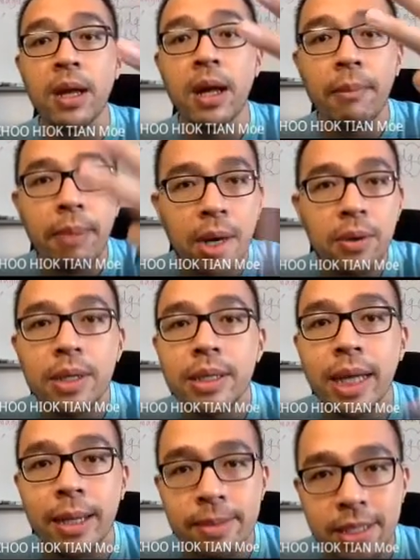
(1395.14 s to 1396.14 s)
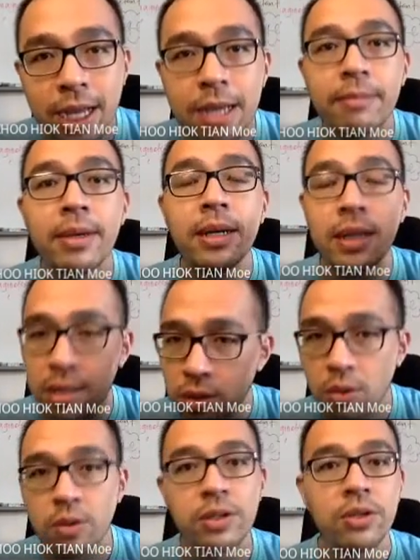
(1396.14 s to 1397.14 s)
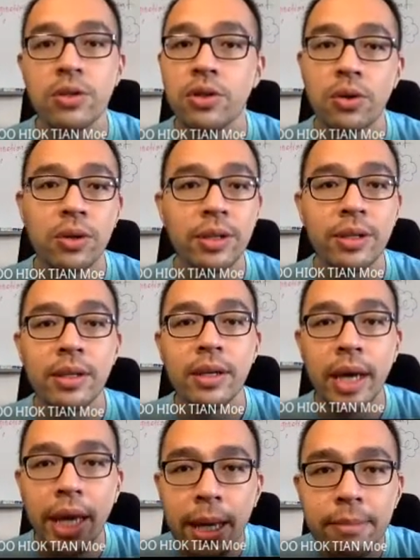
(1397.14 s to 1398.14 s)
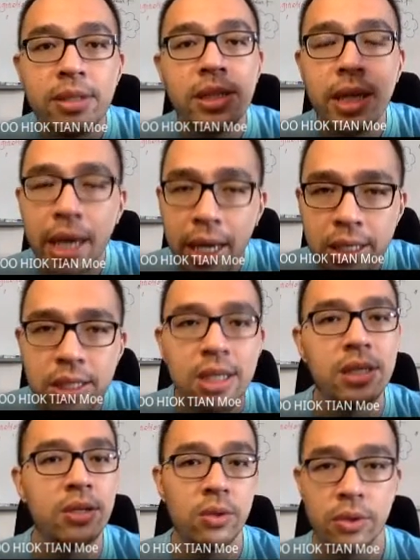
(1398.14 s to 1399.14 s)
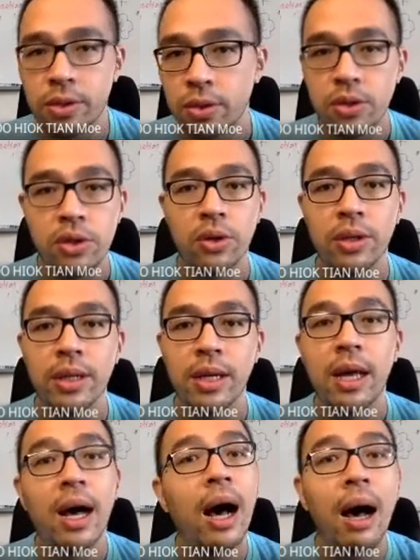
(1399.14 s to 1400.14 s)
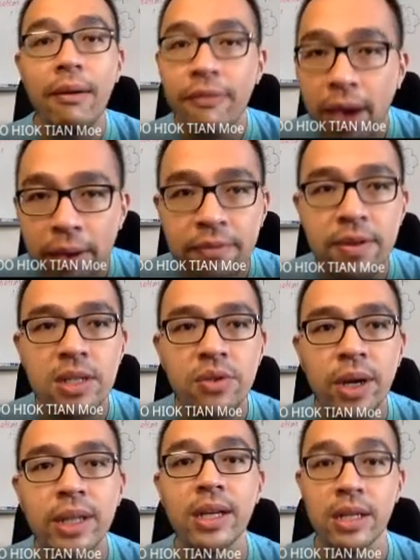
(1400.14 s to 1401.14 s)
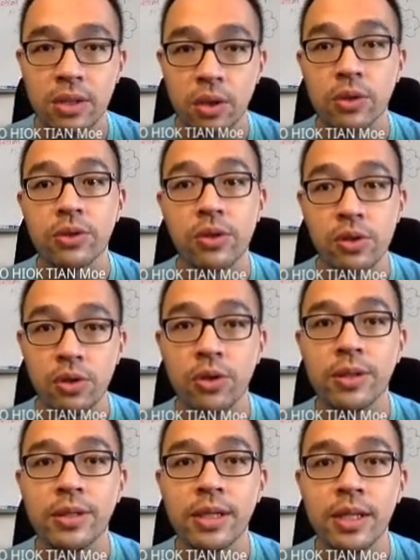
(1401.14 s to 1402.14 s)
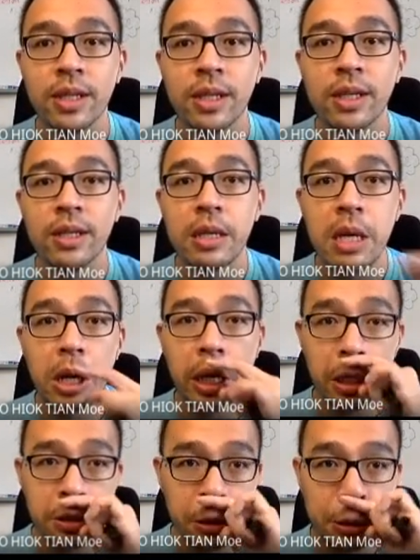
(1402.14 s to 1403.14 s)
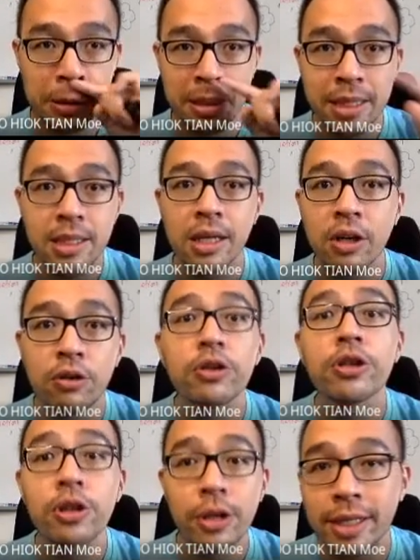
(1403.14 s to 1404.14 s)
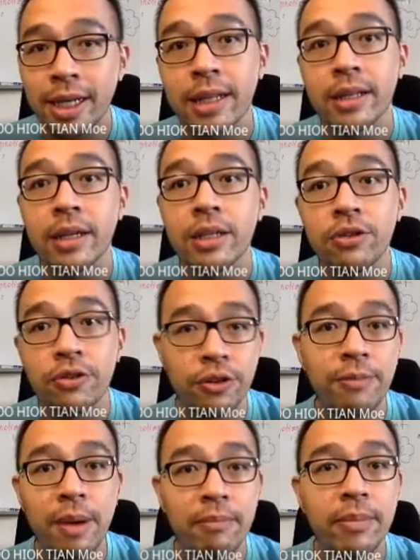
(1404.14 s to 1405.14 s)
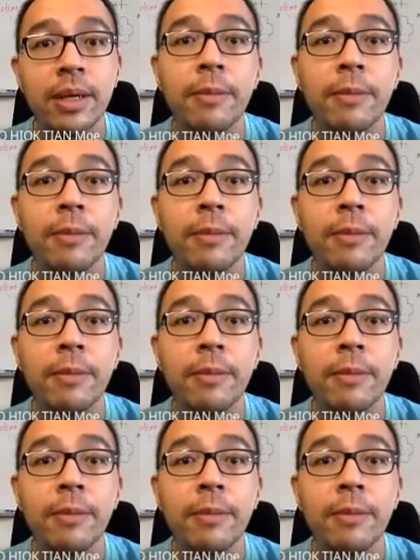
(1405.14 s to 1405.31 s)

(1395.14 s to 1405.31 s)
Power times time is also joule. mgh is also joule. Half mv squared is also joule. Okay, so that's a good shortcut to remember.